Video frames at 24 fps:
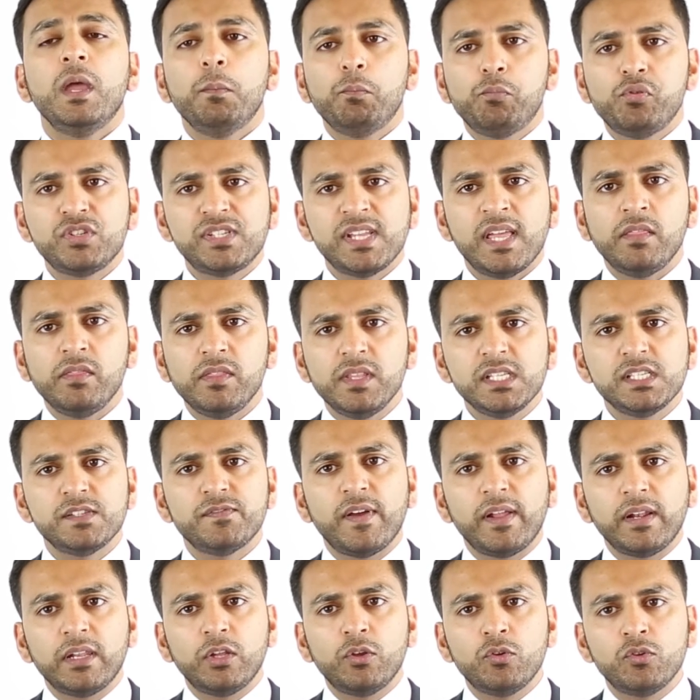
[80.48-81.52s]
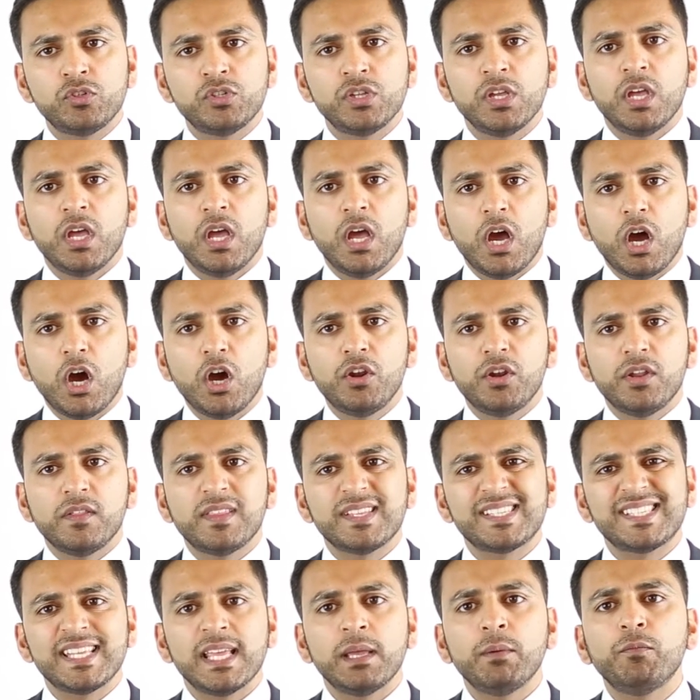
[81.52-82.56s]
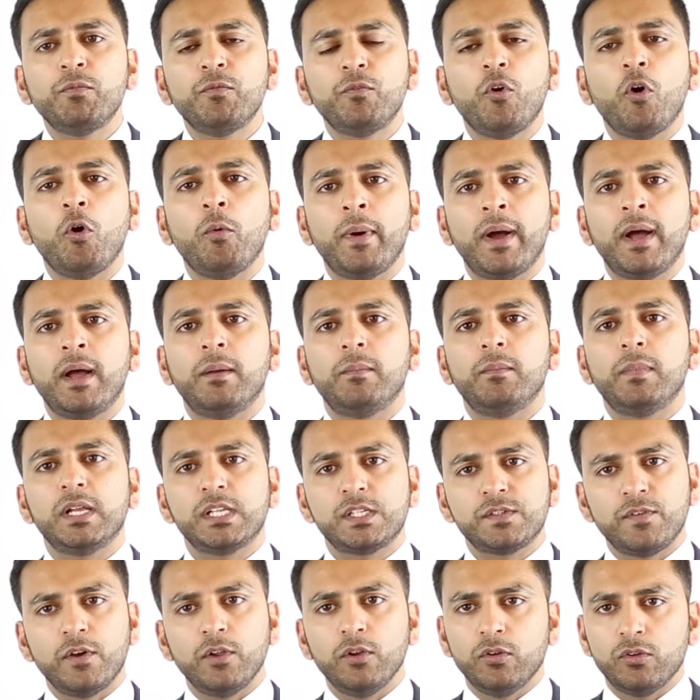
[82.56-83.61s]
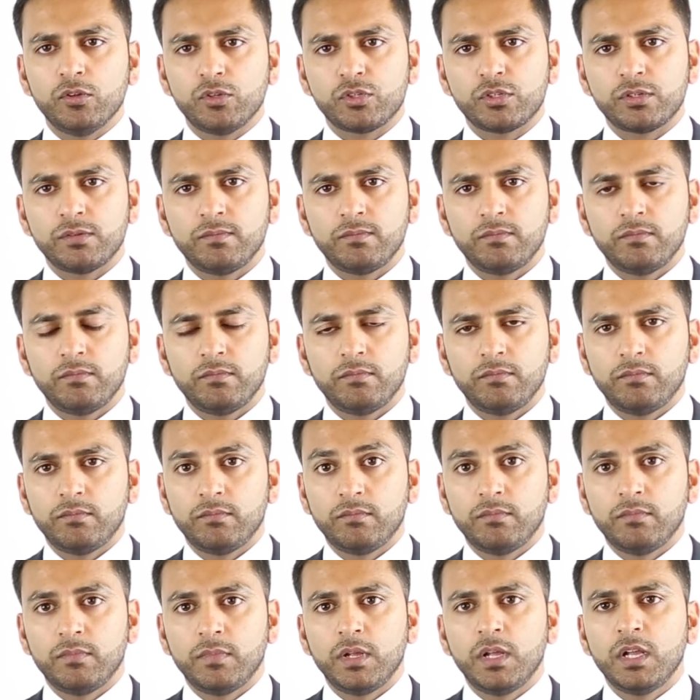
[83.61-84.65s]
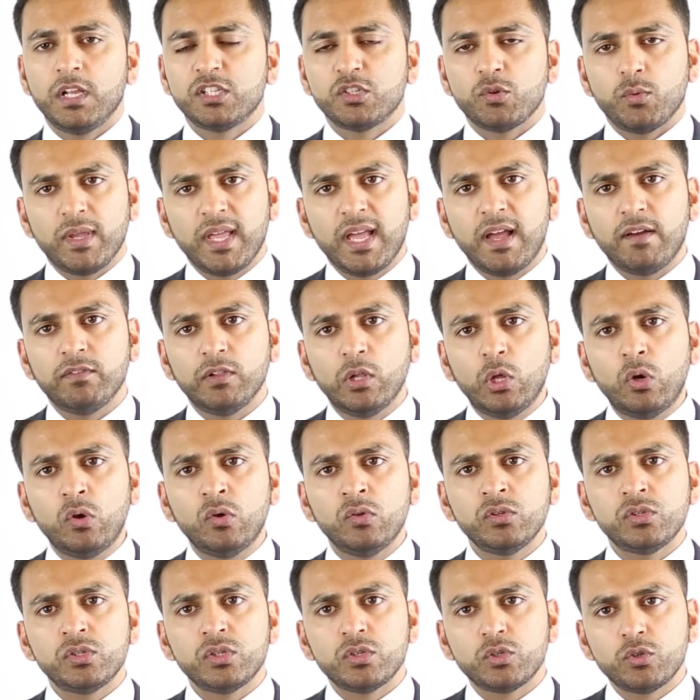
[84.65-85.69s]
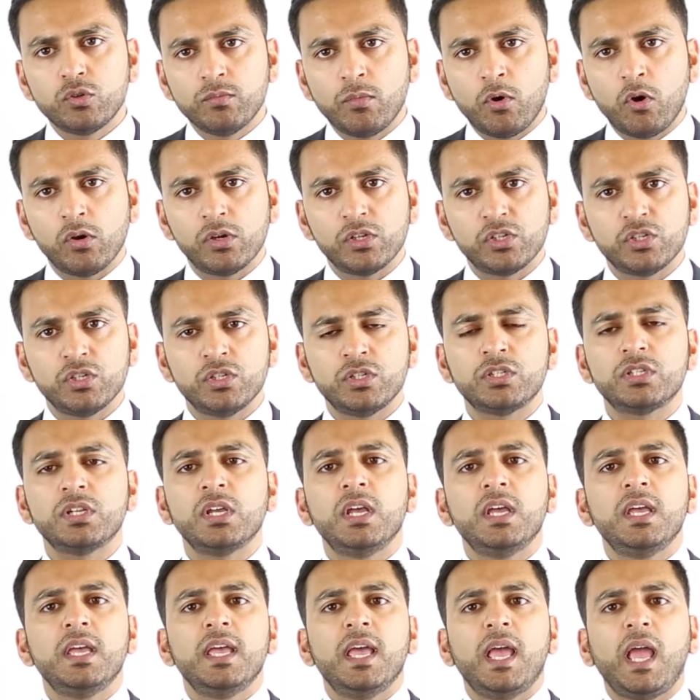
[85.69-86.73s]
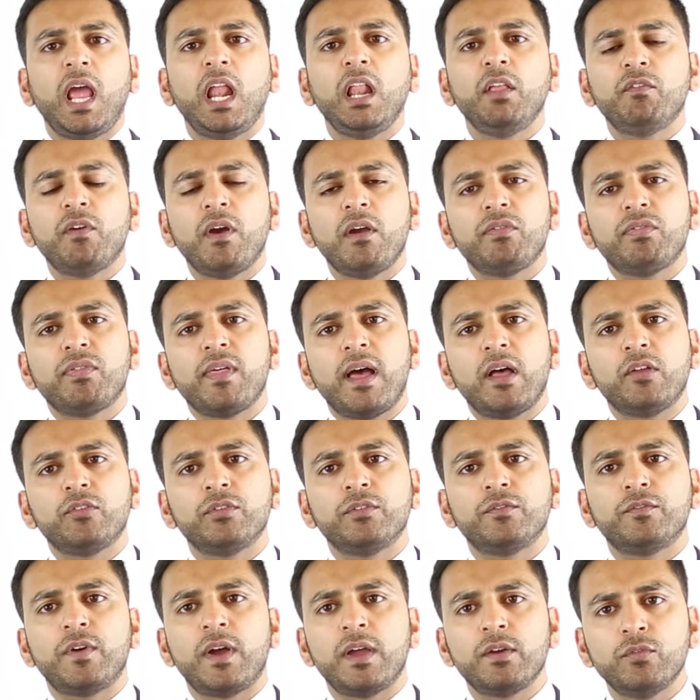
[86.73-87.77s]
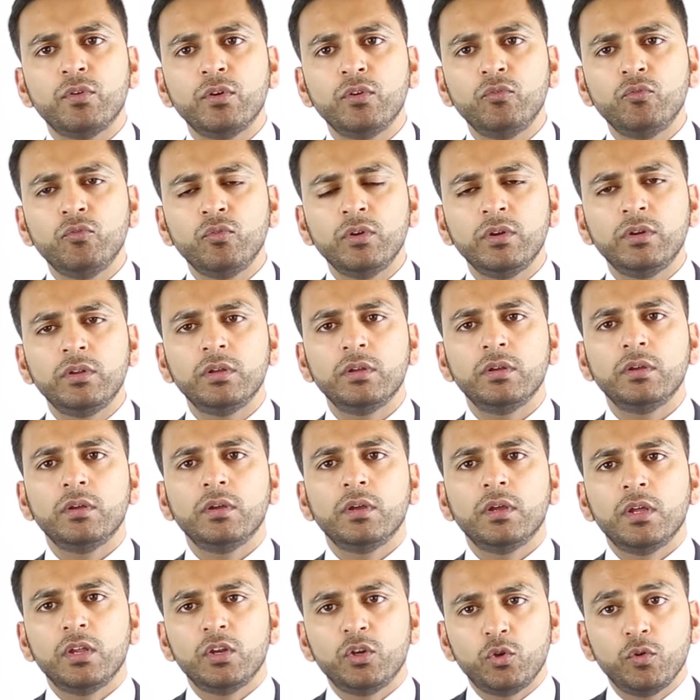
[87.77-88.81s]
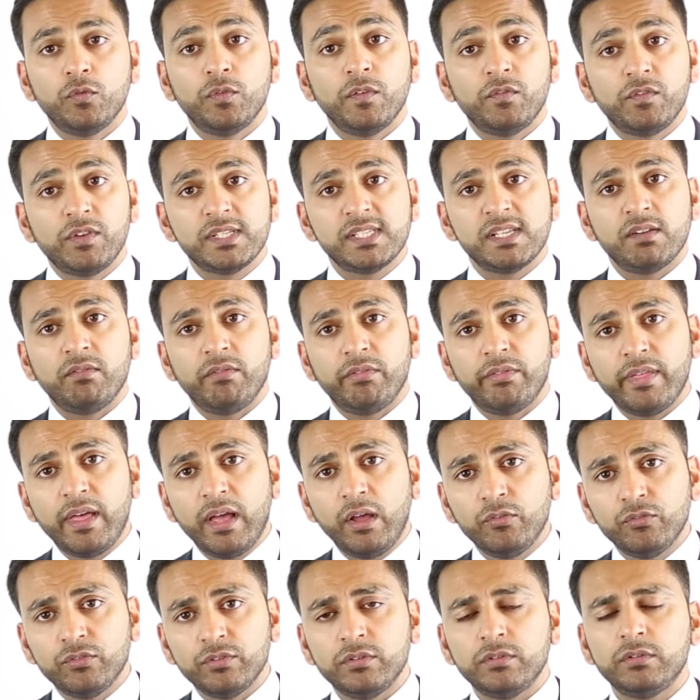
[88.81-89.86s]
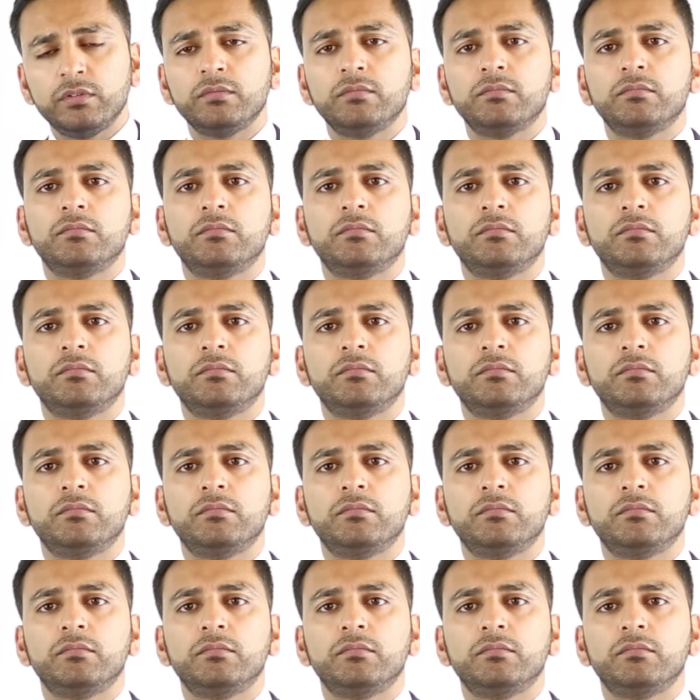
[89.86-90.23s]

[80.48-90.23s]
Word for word: Present these values under the same format as follows. So we have loans to mortgages 85,500 to 57,000,